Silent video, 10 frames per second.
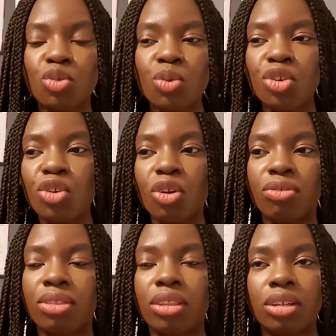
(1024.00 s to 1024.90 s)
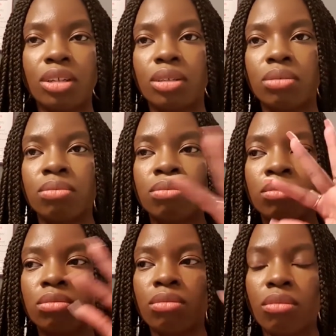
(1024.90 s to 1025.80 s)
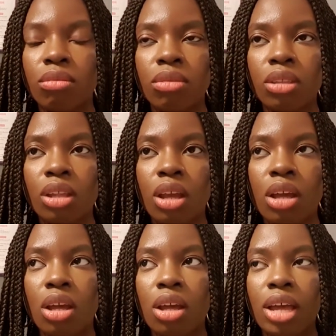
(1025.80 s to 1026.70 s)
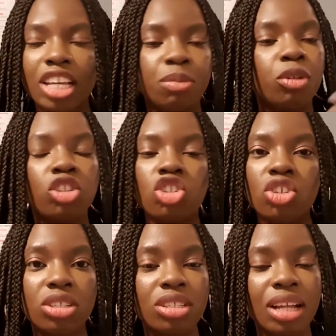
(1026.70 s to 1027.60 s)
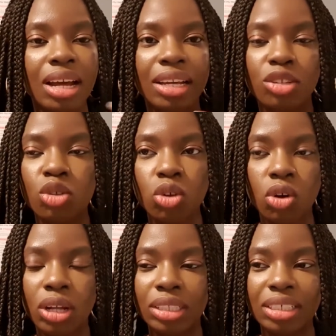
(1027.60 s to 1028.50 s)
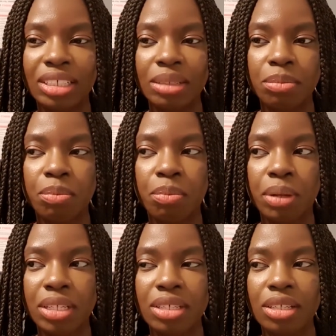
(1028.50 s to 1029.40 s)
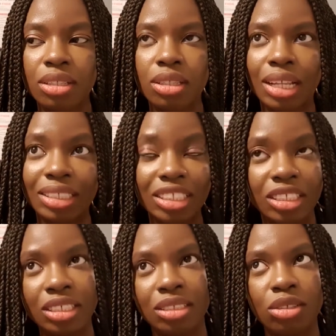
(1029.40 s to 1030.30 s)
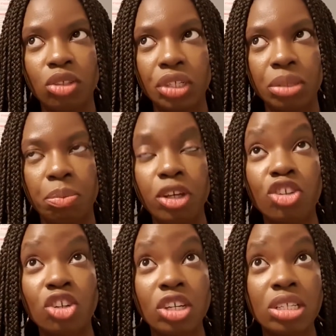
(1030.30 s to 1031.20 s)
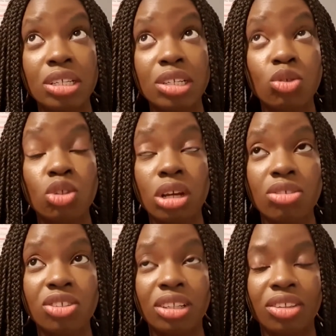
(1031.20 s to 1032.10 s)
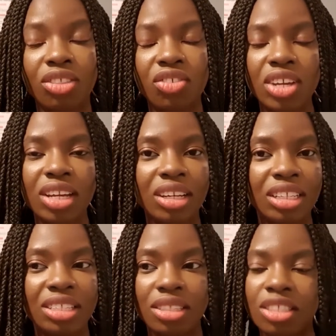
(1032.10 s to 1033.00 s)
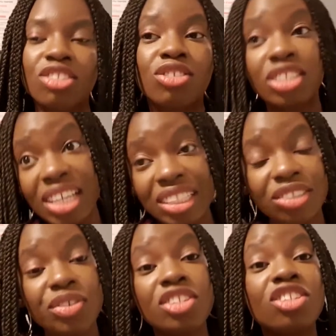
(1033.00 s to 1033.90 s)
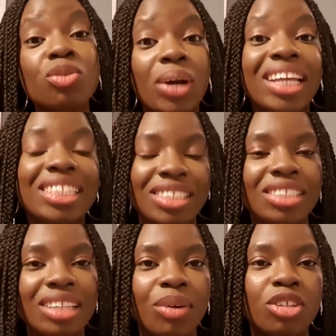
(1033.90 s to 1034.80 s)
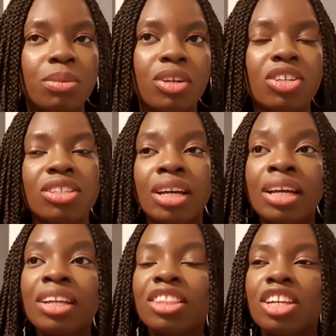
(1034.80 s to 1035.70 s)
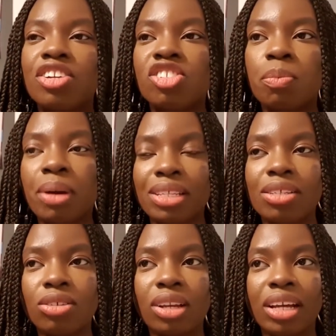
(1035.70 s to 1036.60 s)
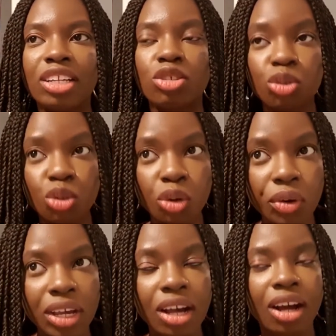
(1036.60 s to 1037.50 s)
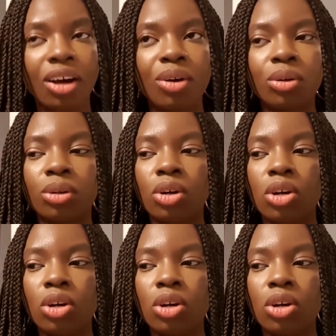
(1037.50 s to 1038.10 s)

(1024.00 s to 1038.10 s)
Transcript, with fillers: one of the expositions that I saw, and the person that did it took the pictures in 2003, and he said the reason why he did that was because there is a particular historical